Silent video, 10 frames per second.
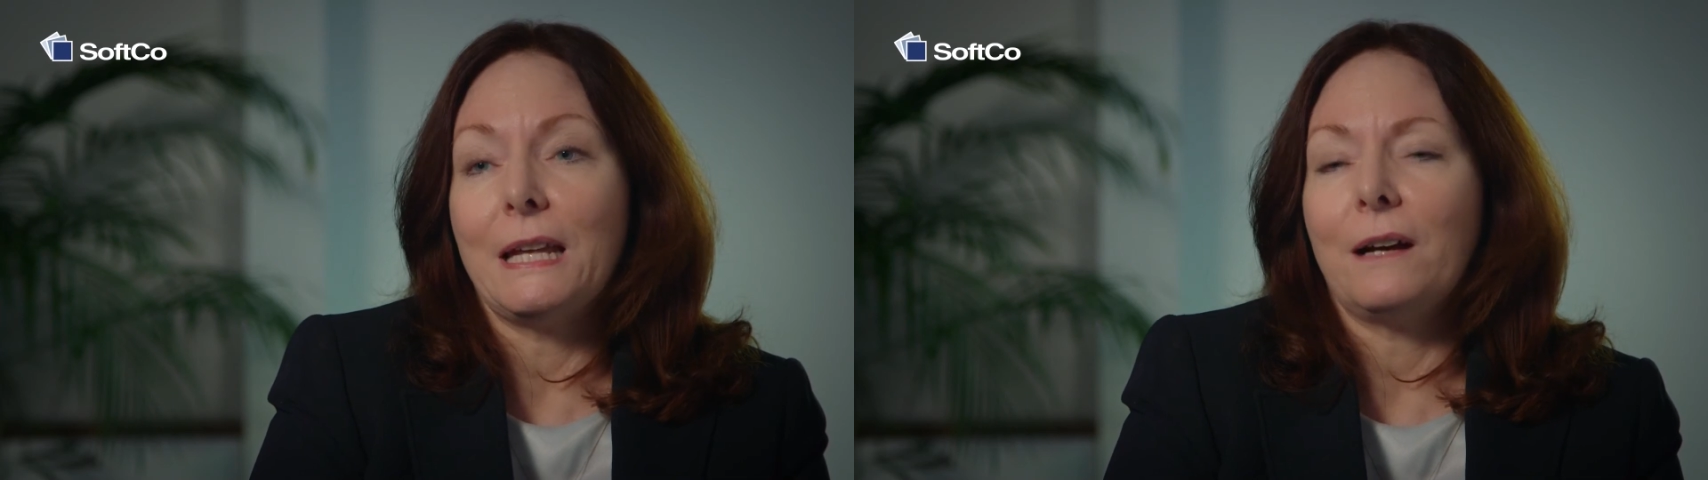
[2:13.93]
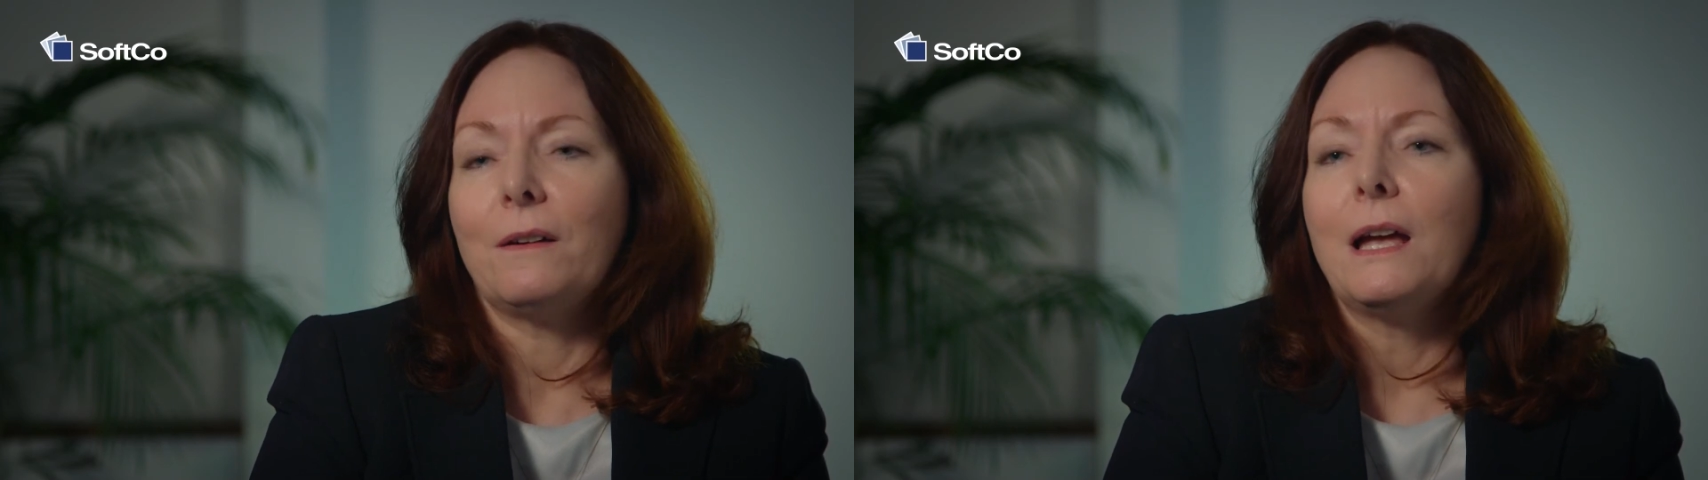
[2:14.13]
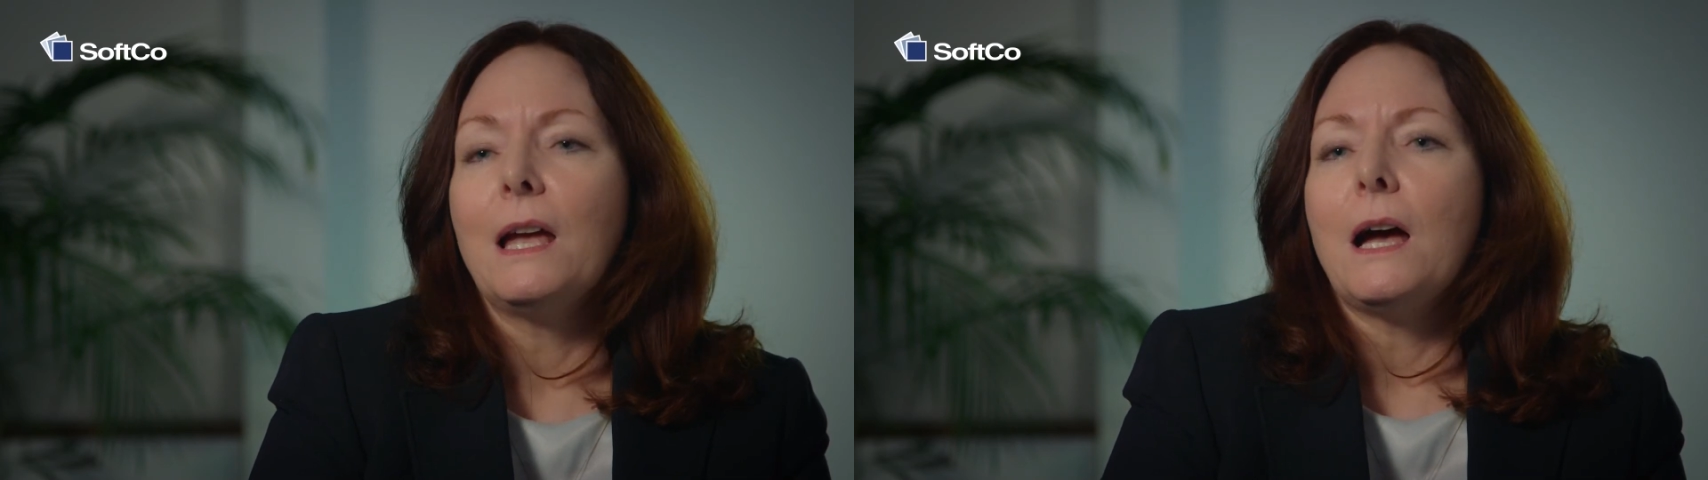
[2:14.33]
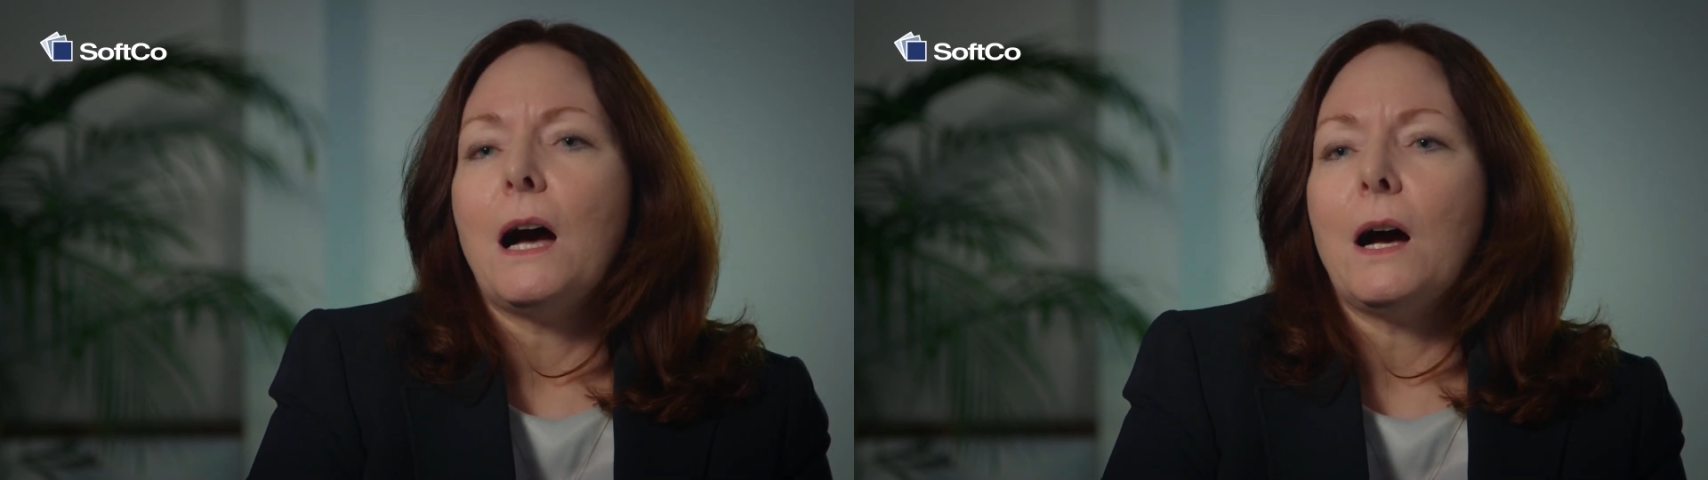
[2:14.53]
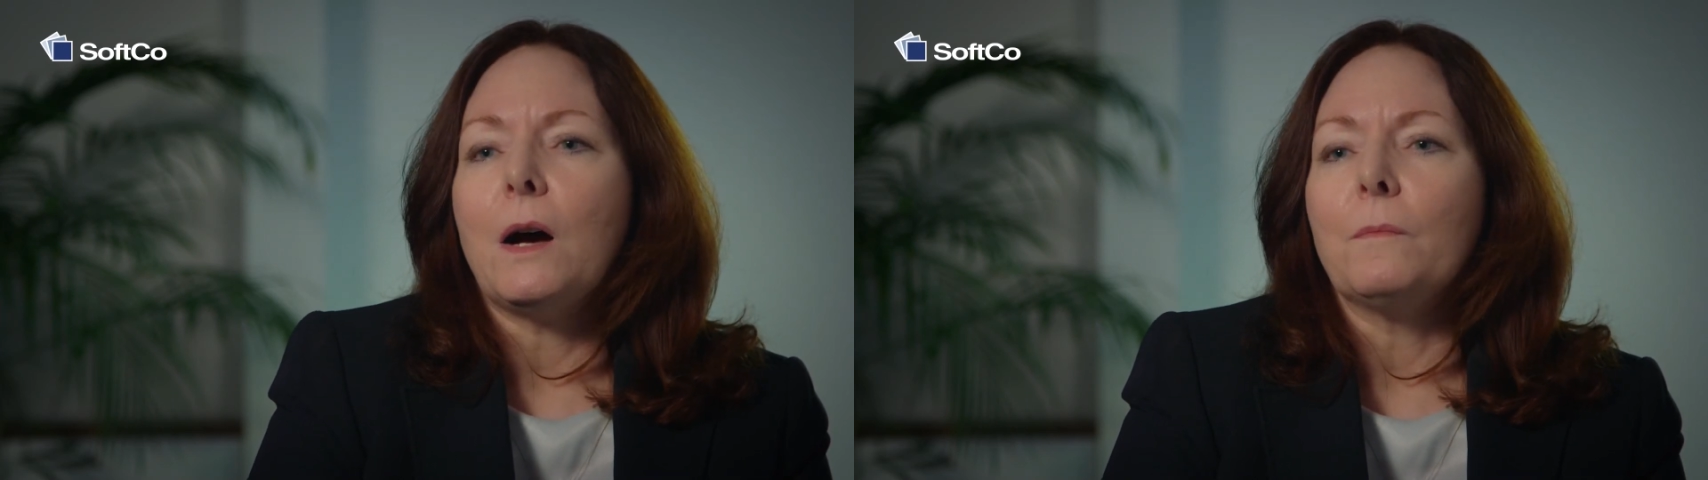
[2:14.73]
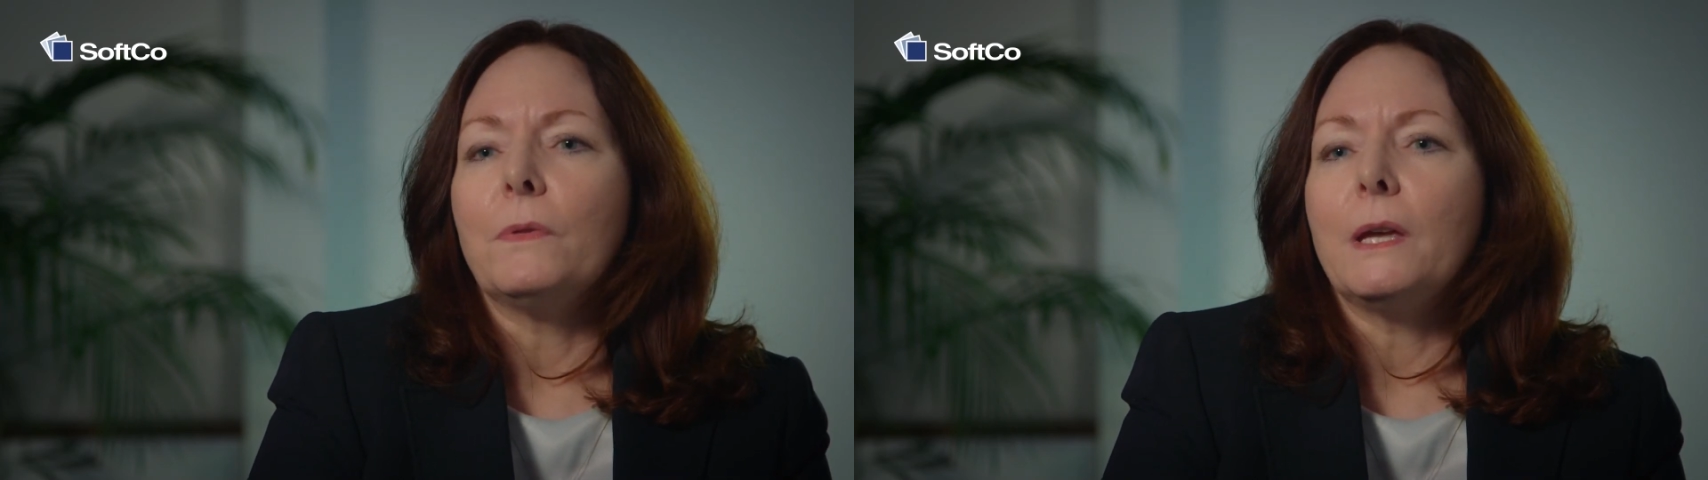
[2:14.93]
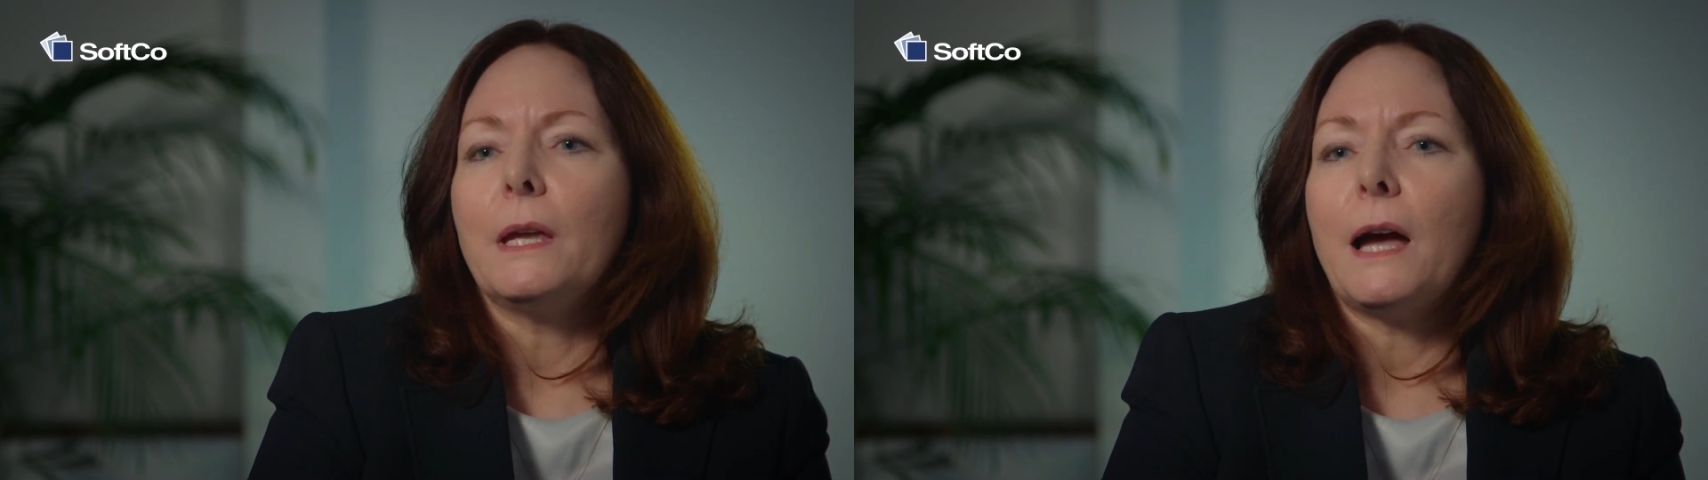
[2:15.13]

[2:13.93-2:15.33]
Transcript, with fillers: now. They